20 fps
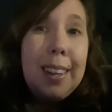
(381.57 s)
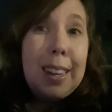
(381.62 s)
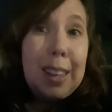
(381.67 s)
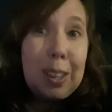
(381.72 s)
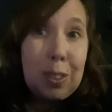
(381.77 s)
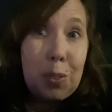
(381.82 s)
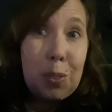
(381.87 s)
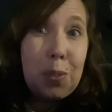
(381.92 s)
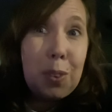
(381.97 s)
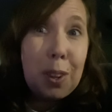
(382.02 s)

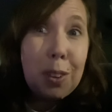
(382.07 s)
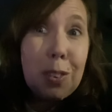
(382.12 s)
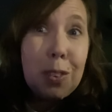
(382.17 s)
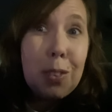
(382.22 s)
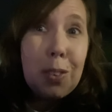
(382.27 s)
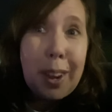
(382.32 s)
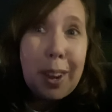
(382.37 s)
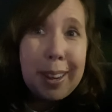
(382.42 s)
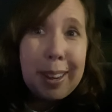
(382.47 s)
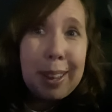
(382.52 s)
It's
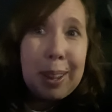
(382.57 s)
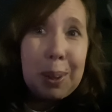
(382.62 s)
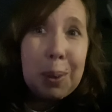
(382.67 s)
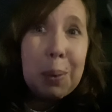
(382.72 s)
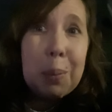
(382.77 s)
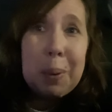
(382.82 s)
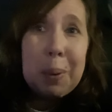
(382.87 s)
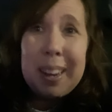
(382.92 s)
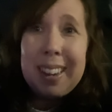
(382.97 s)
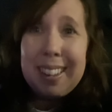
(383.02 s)

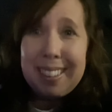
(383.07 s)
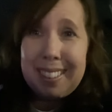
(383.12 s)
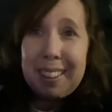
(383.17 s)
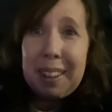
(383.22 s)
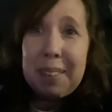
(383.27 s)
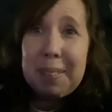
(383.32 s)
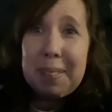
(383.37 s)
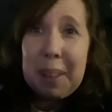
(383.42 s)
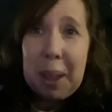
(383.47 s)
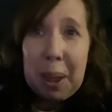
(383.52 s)
frustrating when it
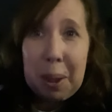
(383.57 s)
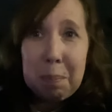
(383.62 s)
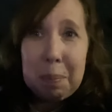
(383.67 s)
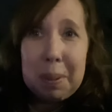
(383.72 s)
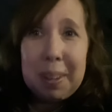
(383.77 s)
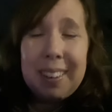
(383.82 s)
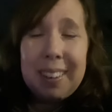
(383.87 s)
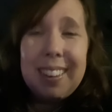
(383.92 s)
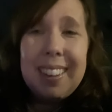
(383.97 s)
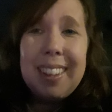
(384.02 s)
does
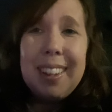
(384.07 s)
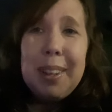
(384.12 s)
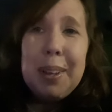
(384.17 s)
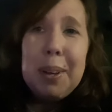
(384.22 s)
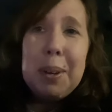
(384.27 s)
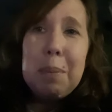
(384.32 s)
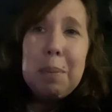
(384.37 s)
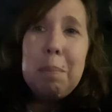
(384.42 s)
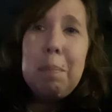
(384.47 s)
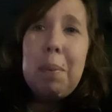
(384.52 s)
happen,
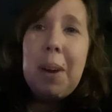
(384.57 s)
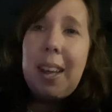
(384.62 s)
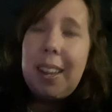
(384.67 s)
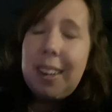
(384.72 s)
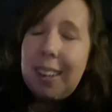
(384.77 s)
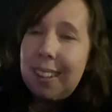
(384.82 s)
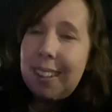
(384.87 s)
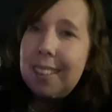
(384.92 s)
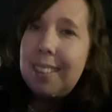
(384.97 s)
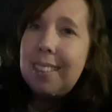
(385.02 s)

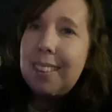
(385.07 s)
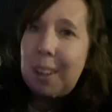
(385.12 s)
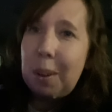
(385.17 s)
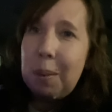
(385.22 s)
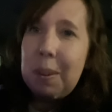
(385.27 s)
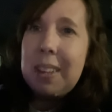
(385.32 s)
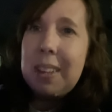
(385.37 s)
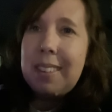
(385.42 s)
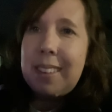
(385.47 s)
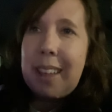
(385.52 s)
but it's
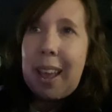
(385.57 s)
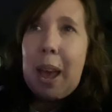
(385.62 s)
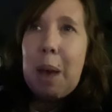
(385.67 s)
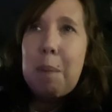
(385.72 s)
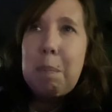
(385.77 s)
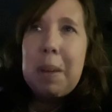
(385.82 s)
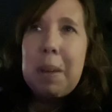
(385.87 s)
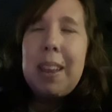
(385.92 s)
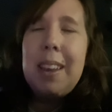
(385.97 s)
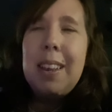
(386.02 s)
going to
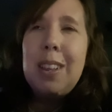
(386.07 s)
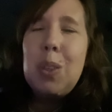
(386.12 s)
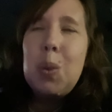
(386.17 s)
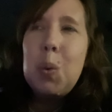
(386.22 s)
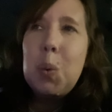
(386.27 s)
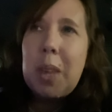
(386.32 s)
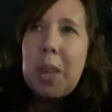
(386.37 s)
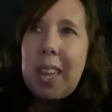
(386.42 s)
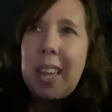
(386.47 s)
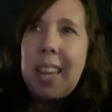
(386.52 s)
happen.
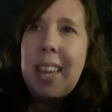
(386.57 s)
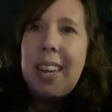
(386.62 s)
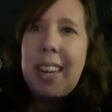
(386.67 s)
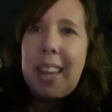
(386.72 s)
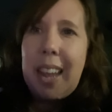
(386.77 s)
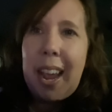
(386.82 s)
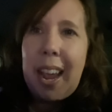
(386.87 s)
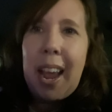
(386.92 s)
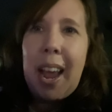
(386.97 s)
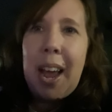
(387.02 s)
You
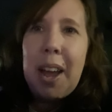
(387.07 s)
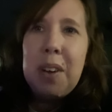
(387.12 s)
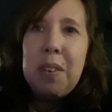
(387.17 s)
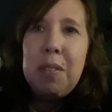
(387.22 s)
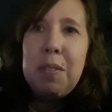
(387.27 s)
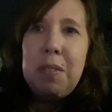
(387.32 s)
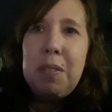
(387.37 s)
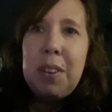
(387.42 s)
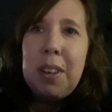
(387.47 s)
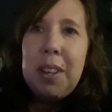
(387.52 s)
can't
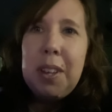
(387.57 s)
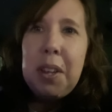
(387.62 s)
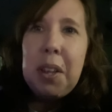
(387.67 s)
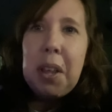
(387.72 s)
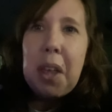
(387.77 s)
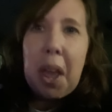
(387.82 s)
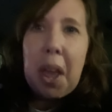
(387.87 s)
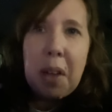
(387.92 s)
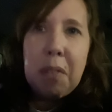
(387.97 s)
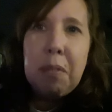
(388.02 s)
have
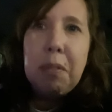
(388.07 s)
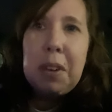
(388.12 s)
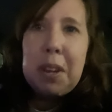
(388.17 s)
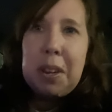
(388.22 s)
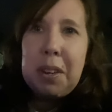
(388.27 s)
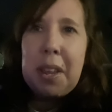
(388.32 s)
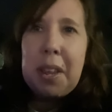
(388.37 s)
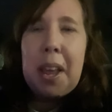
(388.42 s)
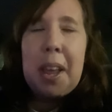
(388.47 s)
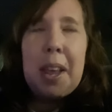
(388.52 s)
every
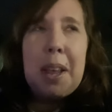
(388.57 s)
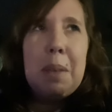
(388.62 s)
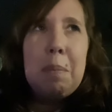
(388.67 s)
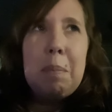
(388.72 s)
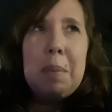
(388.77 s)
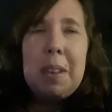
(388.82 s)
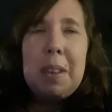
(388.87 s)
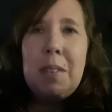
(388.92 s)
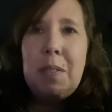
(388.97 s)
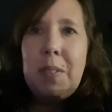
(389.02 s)
day
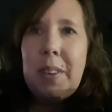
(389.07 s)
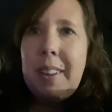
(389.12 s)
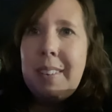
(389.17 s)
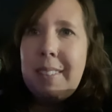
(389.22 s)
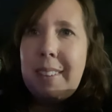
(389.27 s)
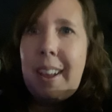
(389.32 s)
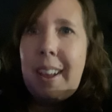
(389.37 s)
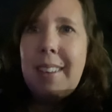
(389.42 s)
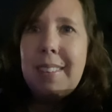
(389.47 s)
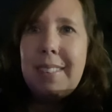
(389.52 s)
be
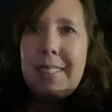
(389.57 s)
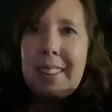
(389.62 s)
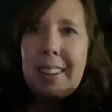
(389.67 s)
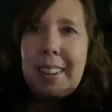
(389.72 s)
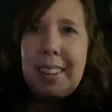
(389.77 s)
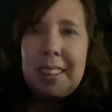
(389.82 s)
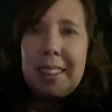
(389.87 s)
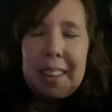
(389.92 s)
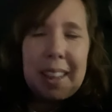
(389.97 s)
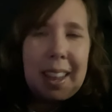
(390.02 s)

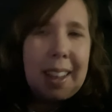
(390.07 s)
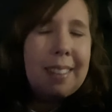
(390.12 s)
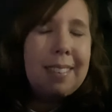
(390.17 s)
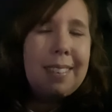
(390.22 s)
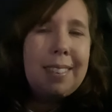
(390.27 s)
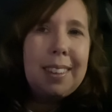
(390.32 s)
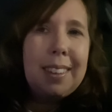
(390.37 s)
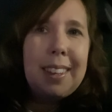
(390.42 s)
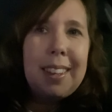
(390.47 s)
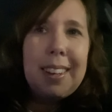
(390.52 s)
fantastic and
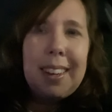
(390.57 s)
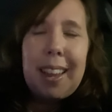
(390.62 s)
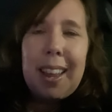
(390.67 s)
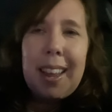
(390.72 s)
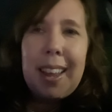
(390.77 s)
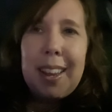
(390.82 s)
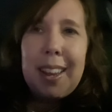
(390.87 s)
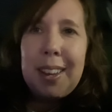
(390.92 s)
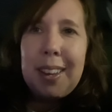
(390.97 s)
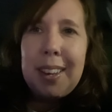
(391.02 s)
excellent
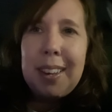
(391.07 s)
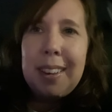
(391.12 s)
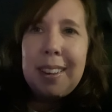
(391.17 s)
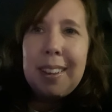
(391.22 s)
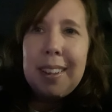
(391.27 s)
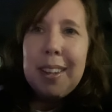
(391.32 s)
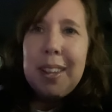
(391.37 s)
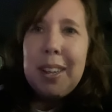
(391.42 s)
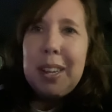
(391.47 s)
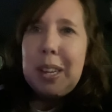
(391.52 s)

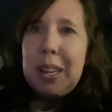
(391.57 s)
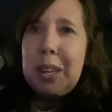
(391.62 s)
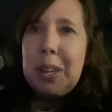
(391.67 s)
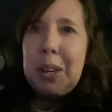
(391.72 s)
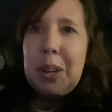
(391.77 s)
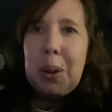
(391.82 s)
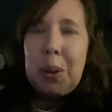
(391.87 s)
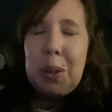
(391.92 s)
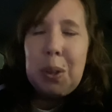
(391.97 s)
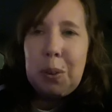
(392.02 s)
and, you
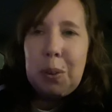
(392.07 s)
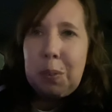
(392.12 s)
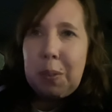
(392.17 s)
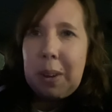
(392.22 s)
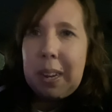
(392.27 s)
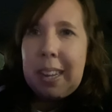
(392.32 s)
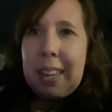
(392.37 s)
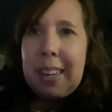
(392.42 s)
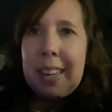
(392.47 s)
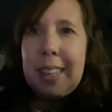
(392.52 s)
know, you're
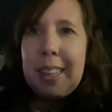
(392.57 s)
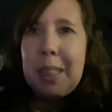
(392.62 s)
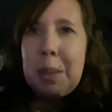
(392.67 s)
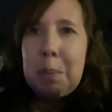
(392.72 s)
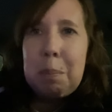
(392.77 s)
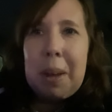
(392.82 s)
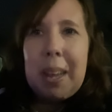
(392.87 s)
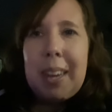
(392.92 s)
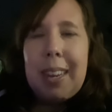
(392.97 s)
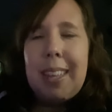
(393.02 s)
raking in the
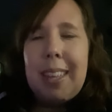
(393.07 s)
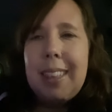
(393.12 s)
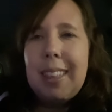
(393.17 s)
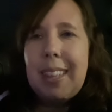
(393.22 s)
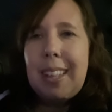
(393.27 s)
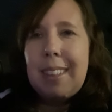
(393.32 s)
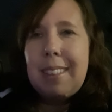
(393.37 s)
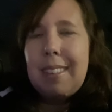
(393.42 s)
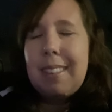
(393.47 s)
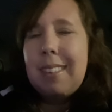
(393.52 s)
money.
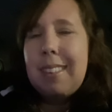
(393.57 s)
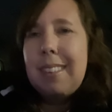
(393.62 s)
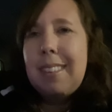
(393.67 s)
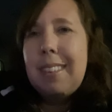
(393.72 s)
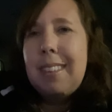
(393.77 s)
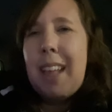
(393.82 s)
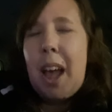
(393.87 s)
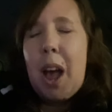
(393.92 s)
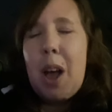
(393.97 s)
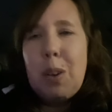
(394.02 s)
That's
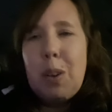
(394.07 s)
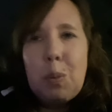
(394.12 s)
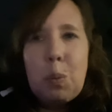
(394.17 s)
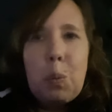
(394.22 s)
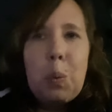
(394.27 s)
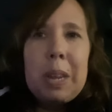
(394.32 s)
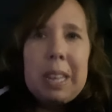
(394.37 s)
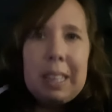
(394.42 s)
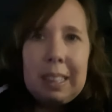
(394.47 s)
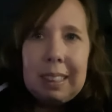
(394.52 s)
not
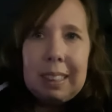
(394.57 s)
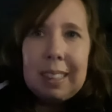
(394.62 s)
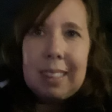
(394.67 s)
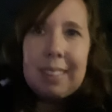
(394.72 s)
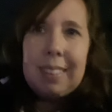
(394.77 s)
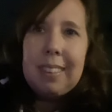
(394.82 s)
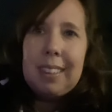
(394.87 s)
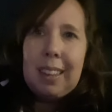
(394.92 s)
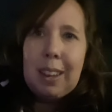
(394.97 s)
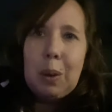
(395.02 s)

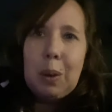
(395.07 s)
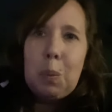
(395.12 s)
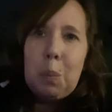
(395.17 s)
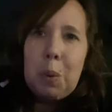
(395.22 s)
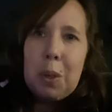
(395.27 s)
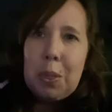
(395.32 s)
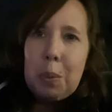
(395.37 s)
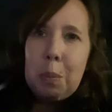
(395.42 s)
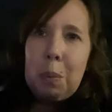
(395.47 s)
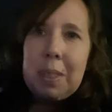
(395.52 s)
realistic
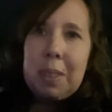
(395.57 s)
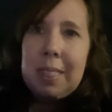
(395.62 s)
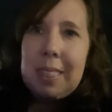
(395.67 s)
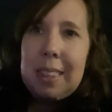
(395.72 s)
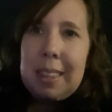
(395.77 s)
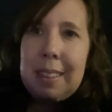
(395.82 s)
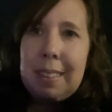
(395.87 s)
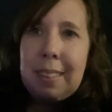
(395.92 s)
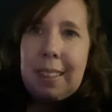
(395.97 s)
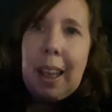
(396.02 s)
with what
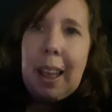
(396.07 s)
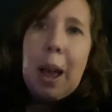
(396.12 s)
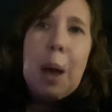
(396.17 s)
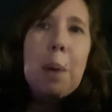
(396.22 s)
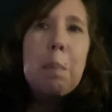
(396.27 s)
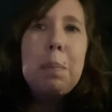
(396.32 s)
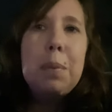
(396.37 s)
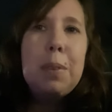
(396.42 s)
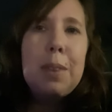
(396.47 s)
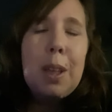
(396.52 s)
these
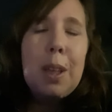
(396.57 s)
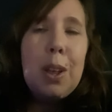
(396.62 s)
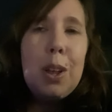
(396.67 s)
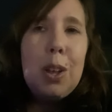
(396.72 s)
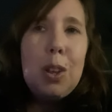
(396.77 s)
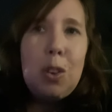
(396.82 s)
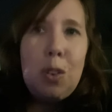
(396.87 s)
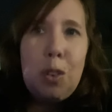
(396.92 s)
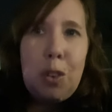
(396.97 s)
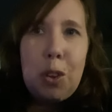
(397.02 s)
apps
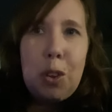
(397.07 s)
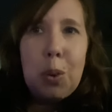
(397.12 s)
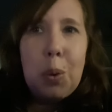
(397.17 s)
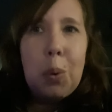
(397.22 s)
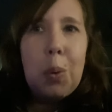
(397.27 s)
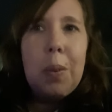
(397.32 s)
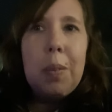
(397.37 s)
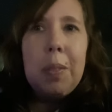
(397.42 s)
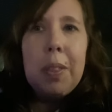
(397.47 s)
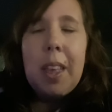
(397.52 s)

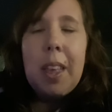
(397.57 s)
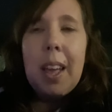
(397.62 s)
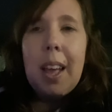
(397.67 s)
do.